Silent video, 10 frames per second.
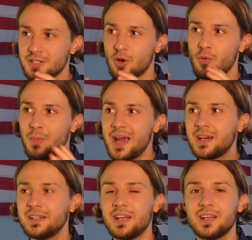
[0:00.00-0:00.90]
So my
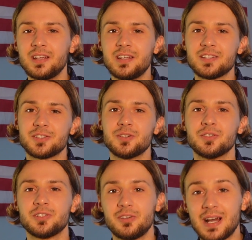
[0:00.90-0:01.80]
idea is
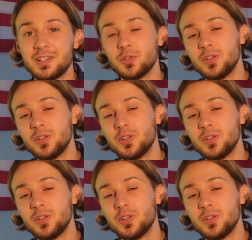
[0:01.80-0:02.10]
to try to